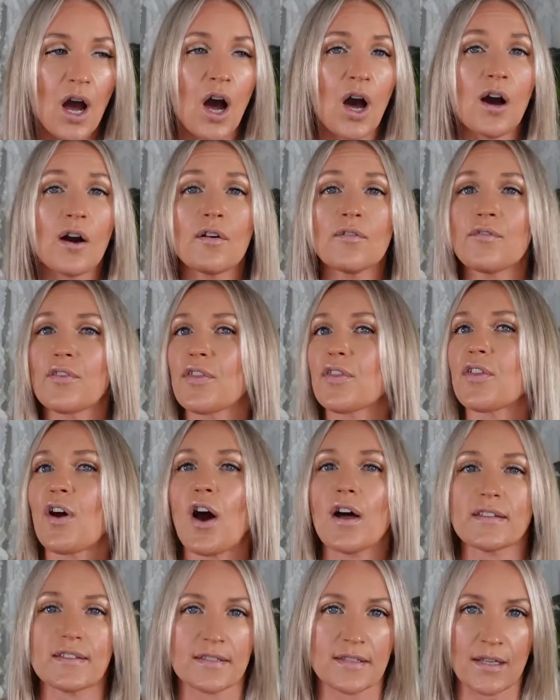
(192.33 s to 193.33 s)
of
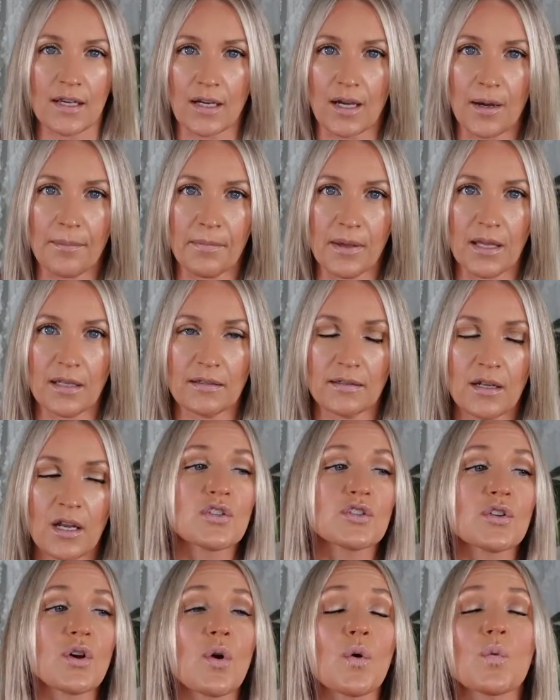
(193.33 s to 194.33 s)
thoughts that come in.
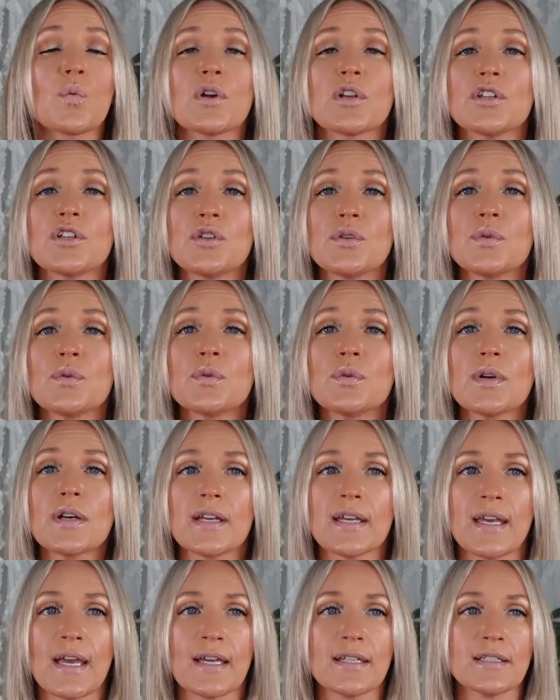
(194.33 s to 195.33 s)
So when you
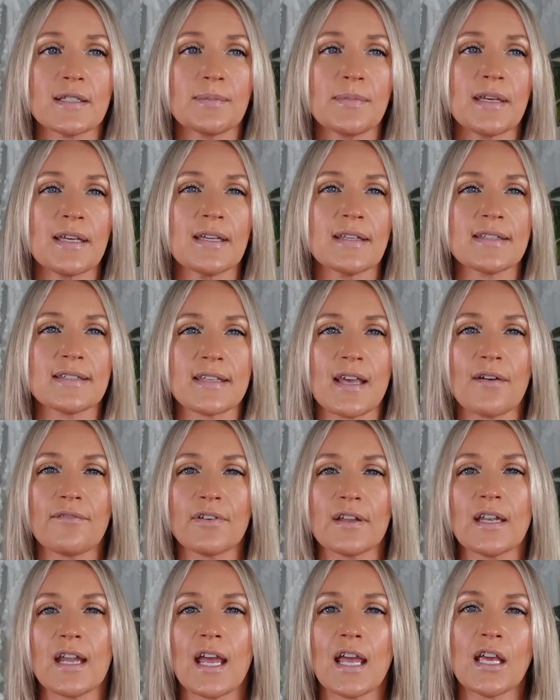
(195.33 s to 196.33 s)
get to be
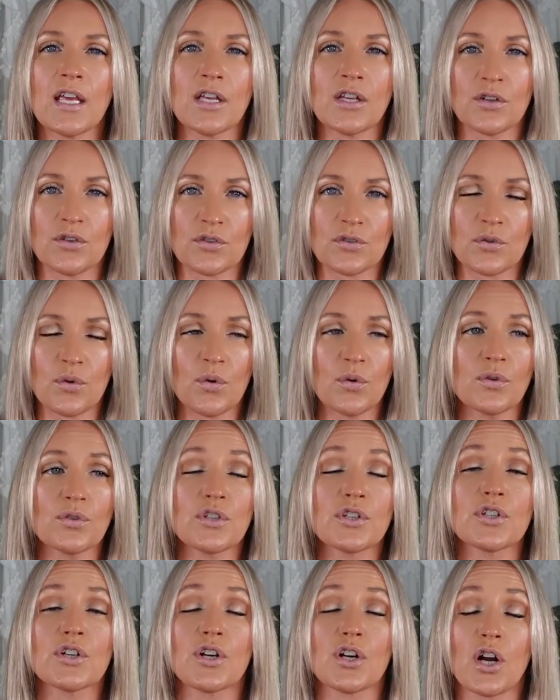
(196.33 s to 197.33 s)
7, 8 years old,
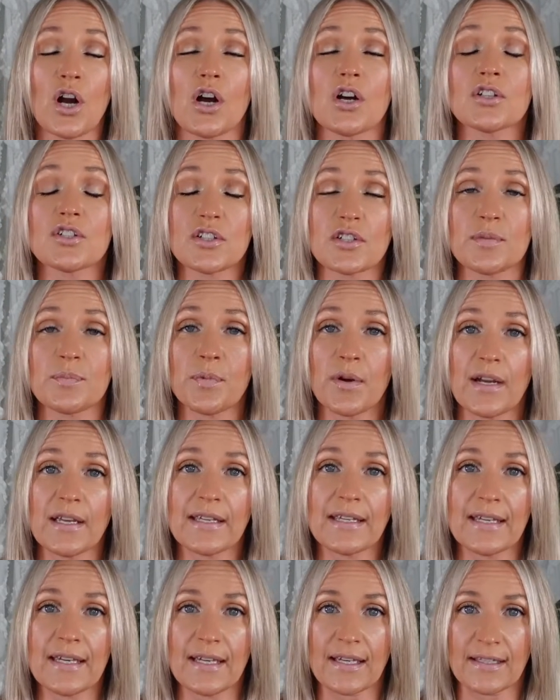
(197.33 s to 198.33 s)
your conscious brain
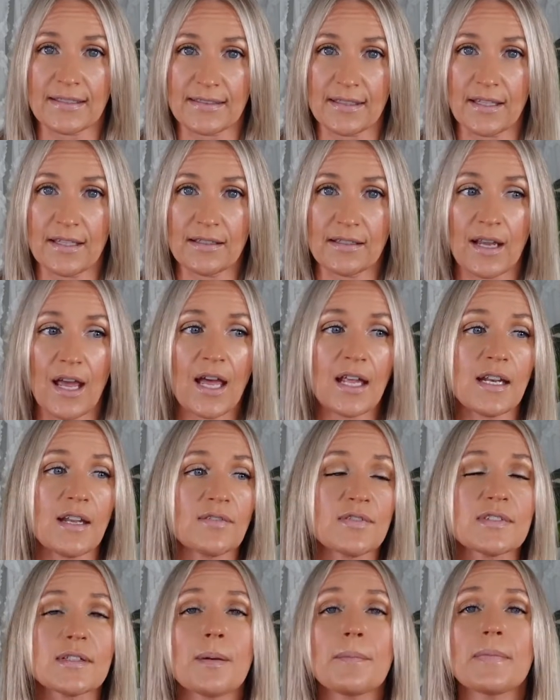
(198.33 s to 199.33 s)
kicks in. And if
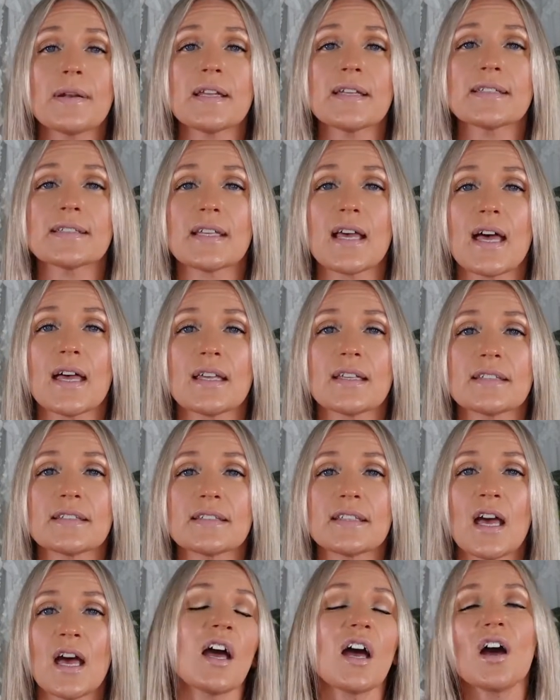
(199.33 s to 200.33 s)
somebody
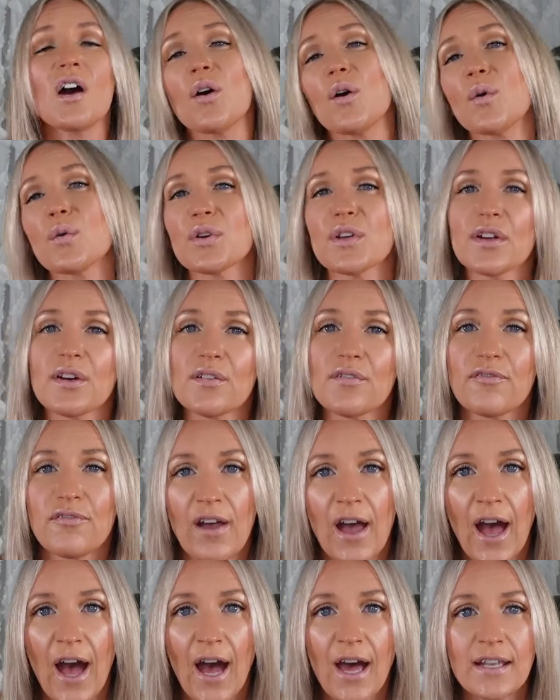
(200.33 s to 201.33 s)
says, oh, you're
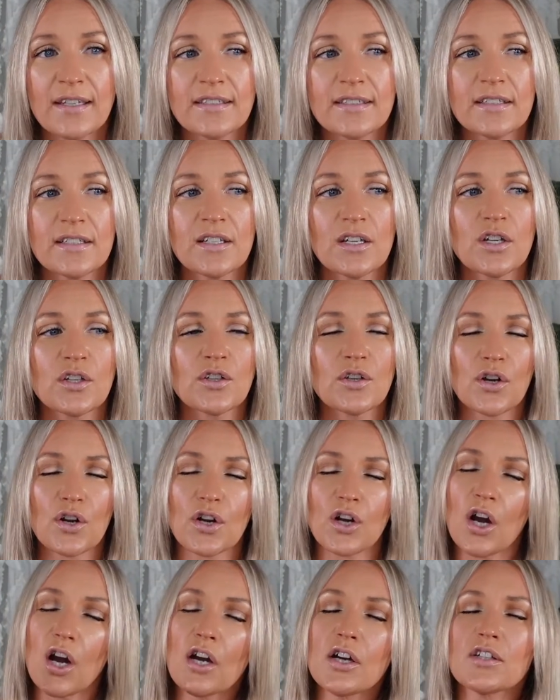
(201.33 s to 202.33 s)
fat, your
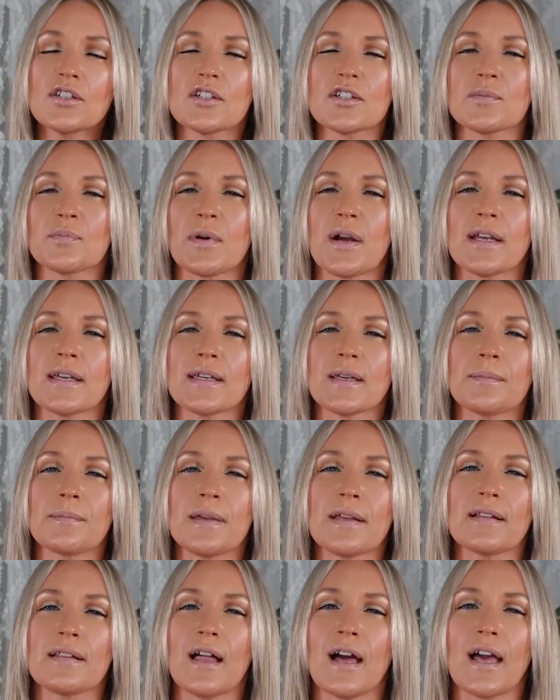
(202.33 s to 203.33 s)
conscious brain can
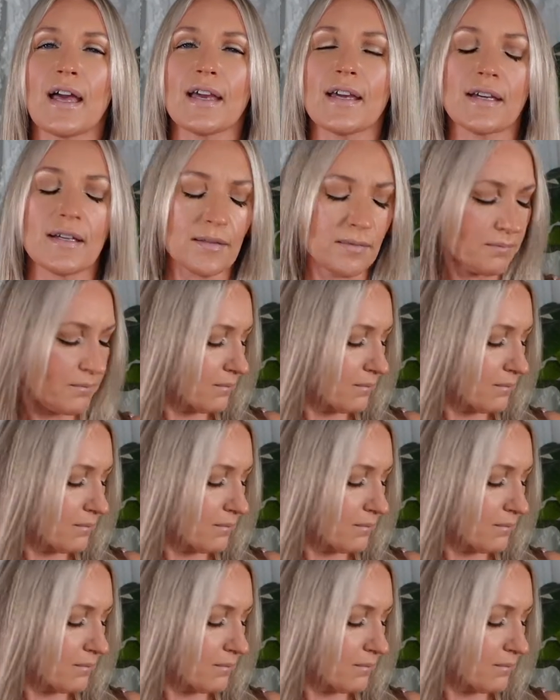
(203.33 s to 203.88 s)
be like,